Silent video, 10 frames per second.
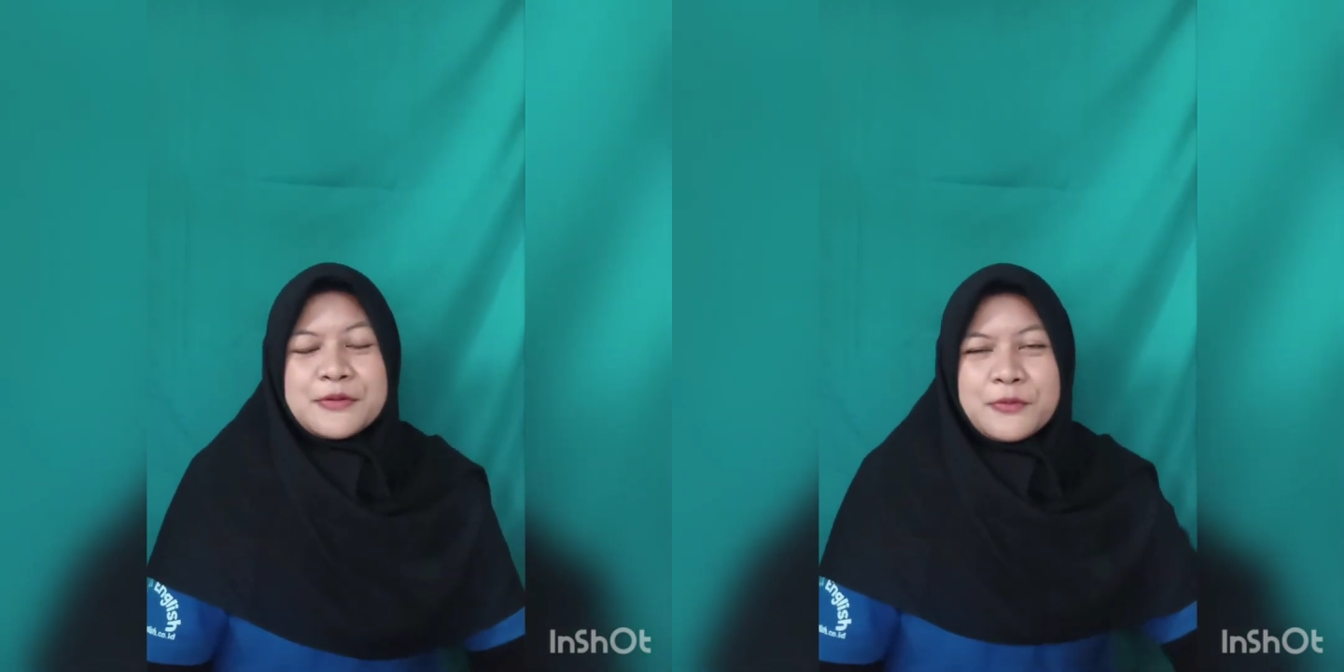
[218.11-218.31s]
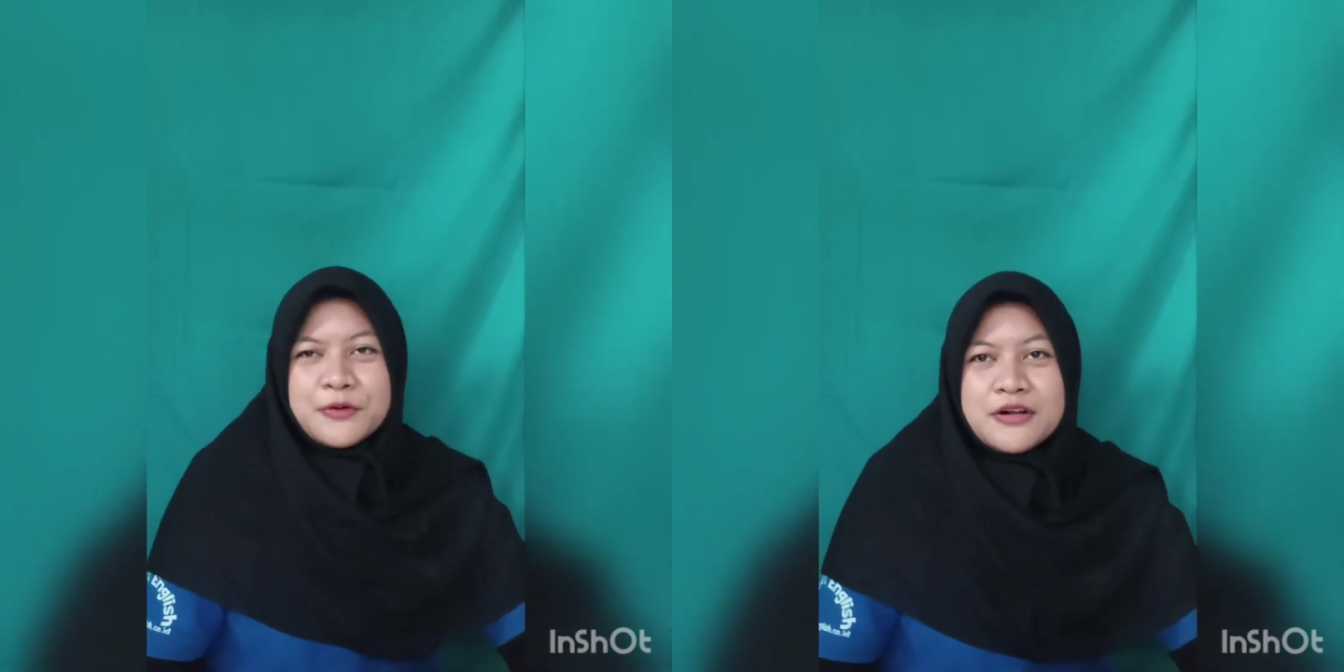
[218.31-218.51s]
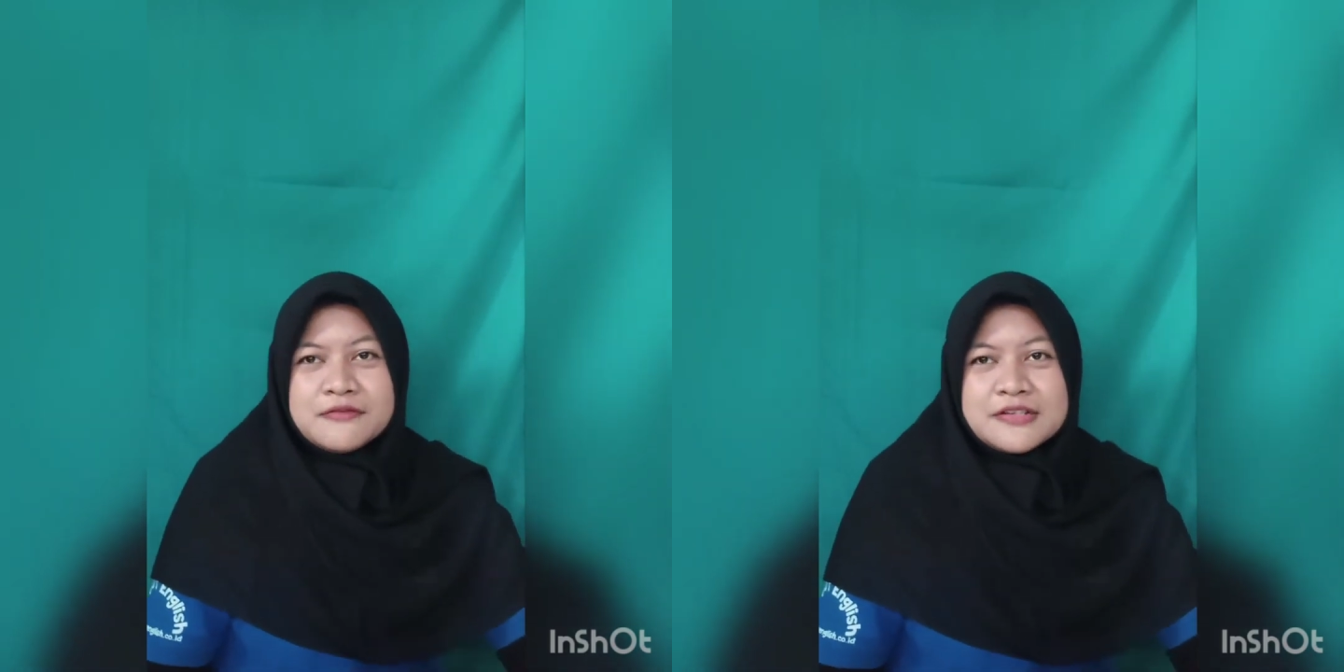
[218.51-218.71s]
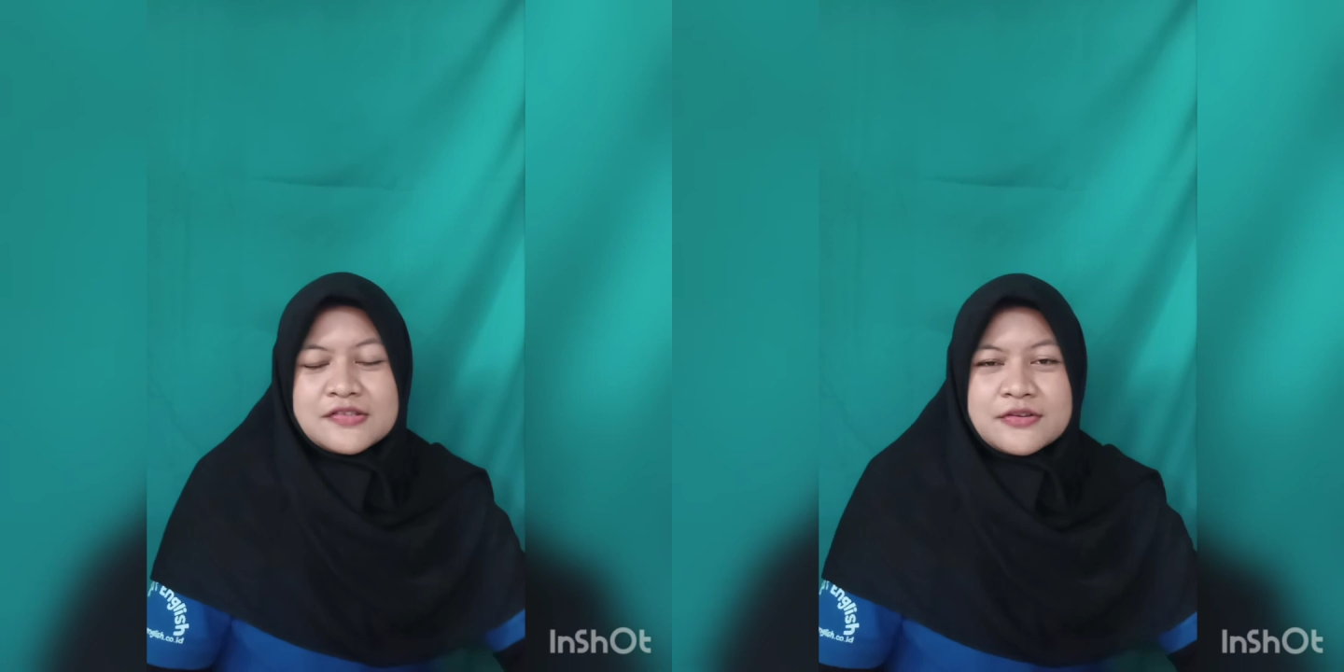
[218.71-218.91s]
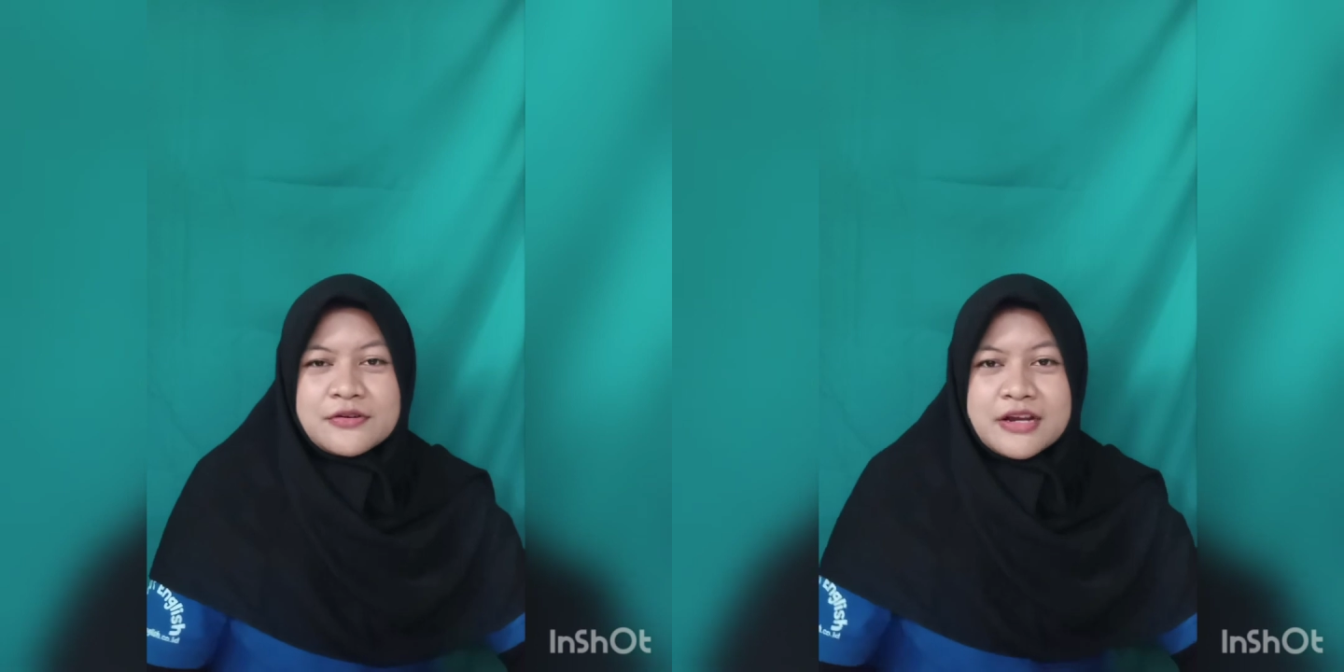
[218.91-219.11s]
moral of the
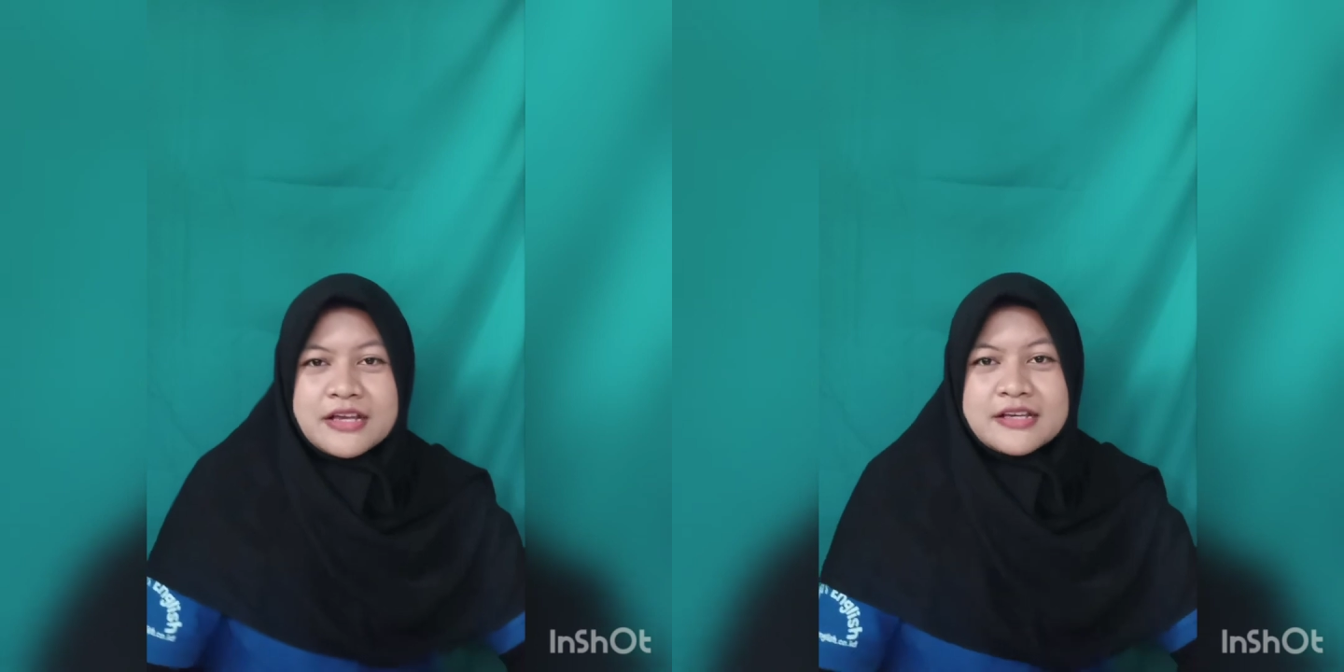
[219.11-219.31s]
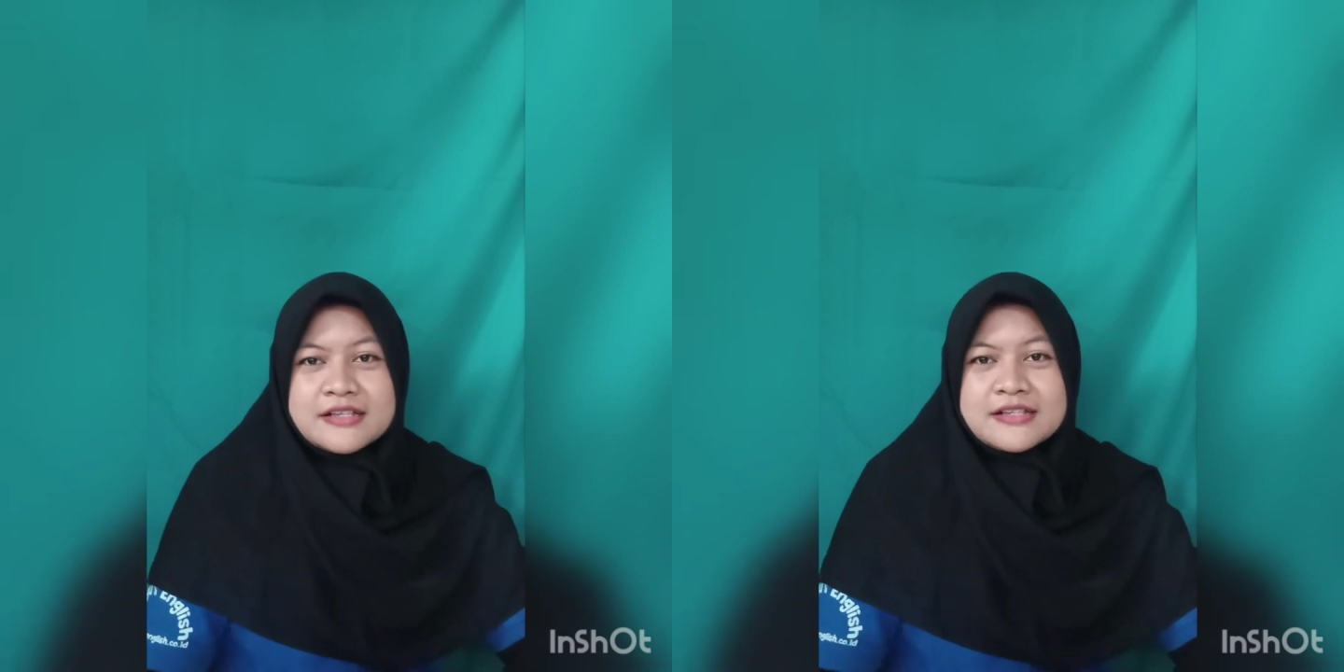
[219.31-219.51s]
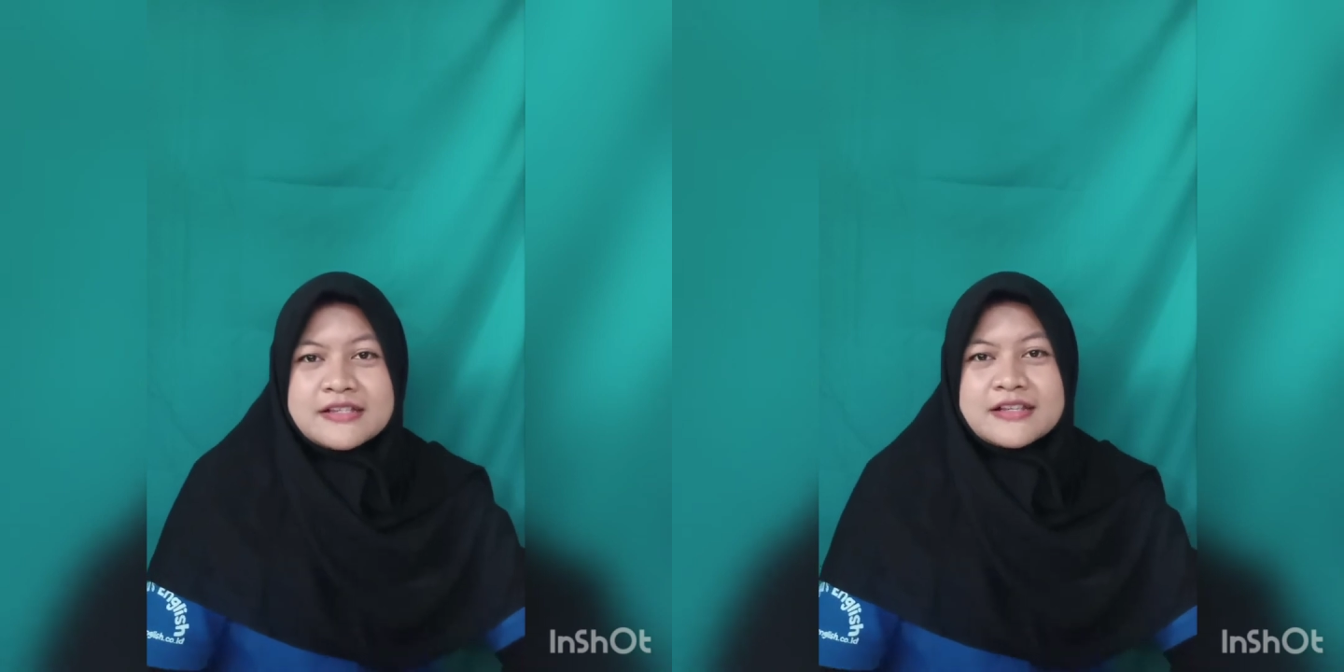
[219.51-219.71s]
story is